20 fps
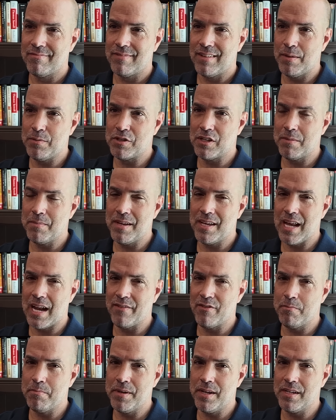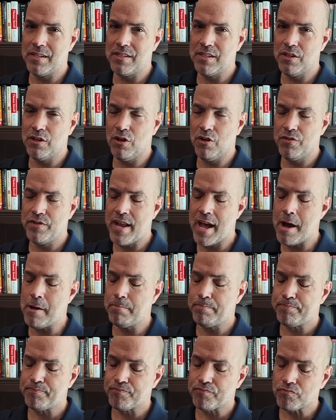it was going to be kind of a big deal.
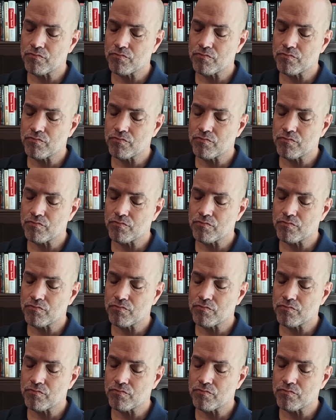Now,